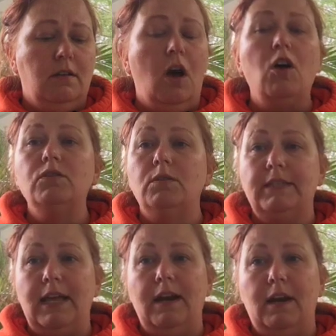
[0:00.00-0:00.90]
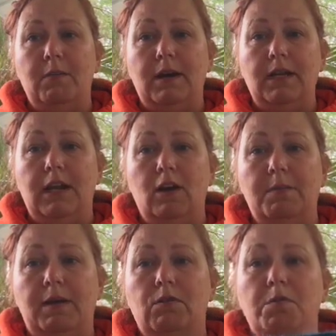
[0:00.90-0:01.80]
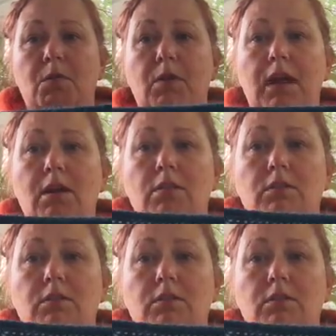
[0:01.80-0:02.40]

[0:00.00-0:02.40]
also decided I wanted to carry mine with mohair,